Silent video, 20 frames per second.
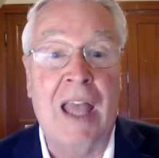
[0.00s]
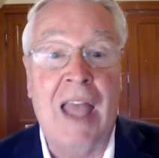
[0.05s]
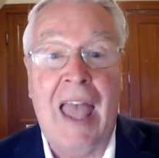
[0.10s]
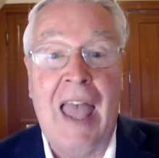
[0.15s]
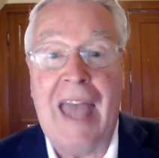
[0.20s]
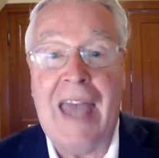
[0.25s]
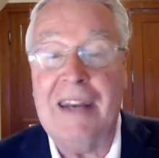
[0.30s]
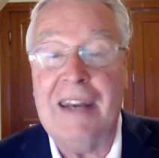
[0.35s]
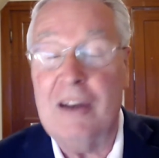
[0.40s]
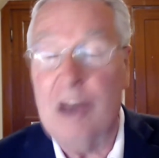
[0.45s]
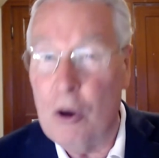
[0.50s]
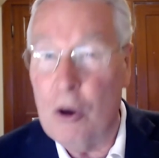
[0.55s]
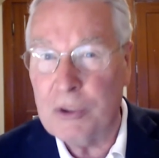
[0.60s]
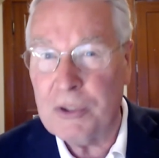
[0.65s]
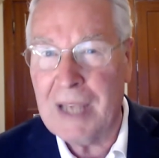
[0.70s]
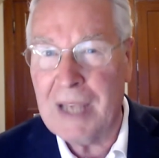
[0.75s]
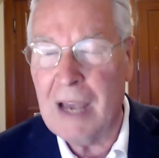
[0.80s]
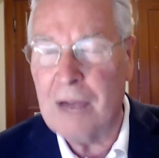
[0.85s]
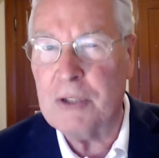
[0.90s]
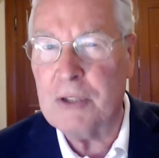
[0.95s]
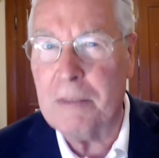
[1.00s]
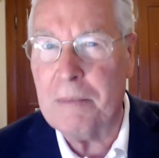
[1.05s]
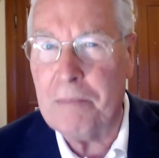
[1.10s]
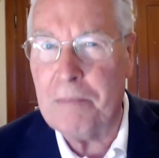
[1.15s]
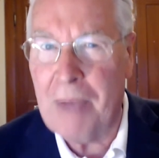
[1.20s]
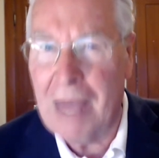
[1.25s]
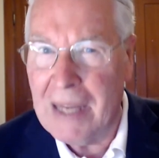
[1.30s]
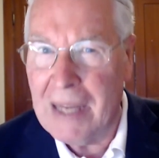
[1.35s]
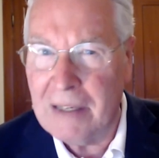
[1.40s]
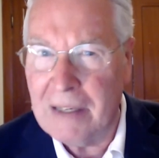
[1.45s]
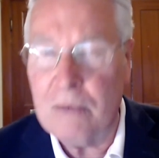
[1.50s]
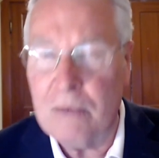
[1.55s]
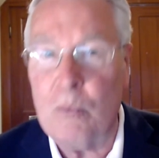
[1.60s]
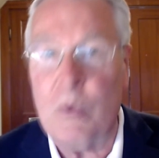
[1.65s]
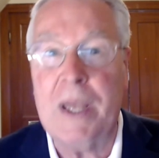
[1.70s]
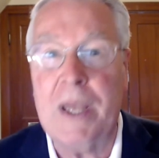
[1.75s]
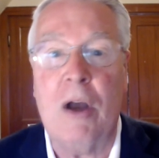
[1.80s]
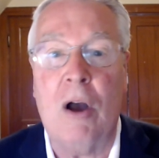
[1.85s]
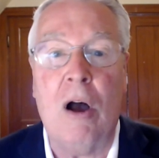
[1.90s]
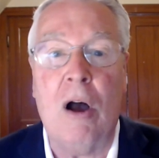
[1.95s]
and knows how dependent
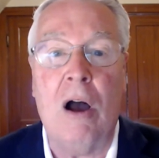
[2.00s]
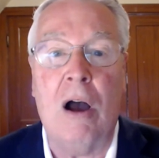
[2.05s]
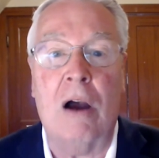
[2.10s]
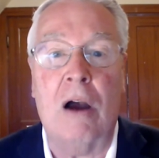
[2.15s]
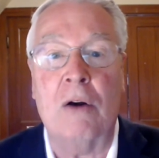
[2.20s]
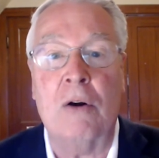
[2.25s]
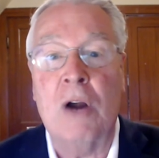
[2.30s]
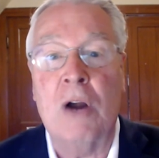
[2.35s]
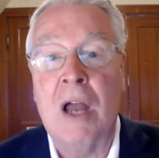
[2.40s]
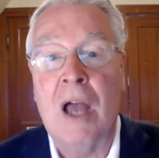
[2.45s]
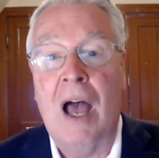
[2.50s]
we are